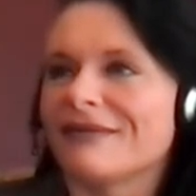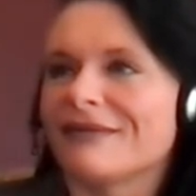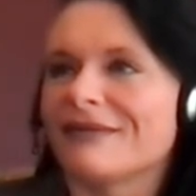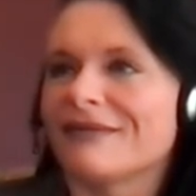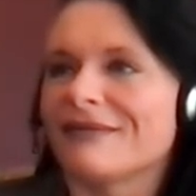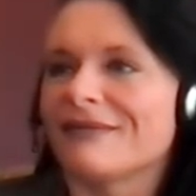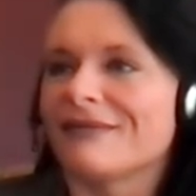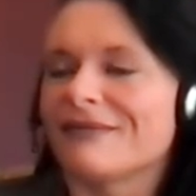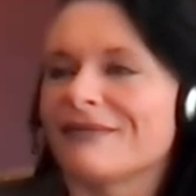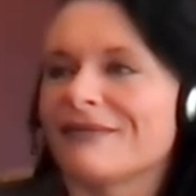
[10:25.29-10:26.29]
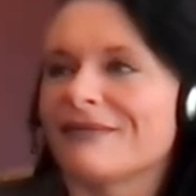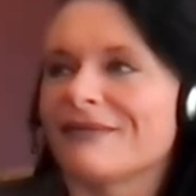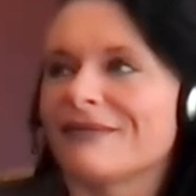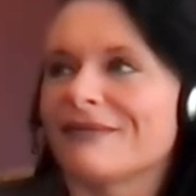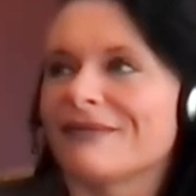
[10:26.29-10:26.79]

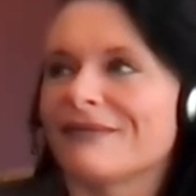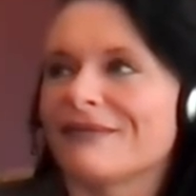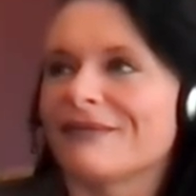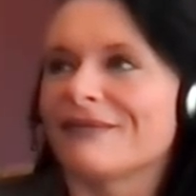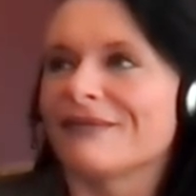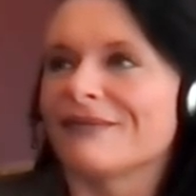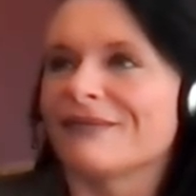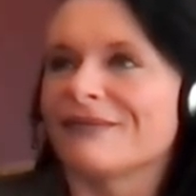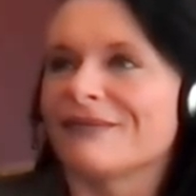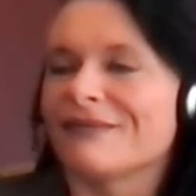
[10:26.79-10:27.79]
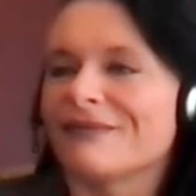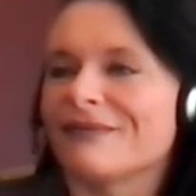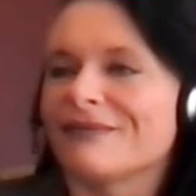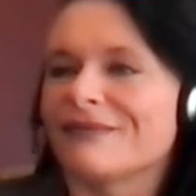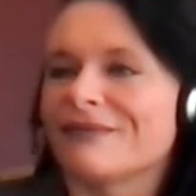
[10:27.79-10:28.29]

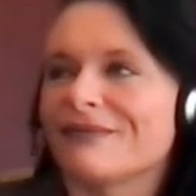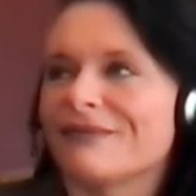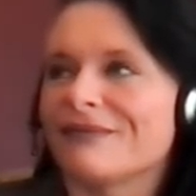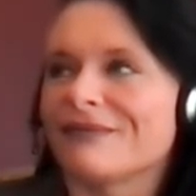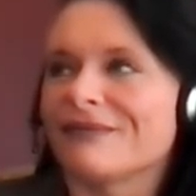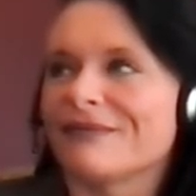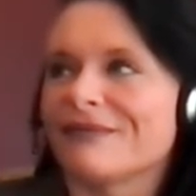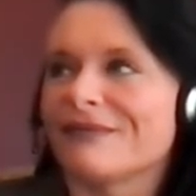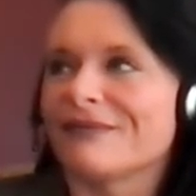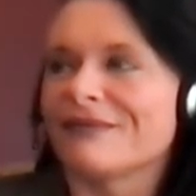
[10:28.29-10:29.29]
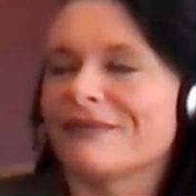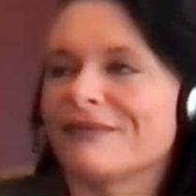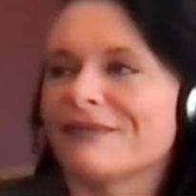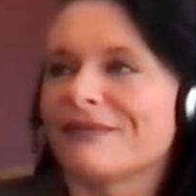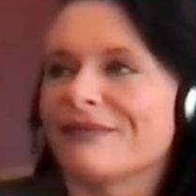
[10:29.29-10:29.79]

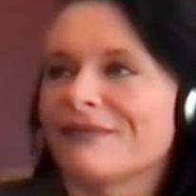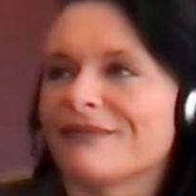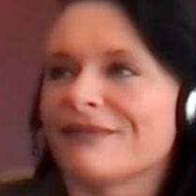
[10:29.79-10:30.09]
This person isn't speaking.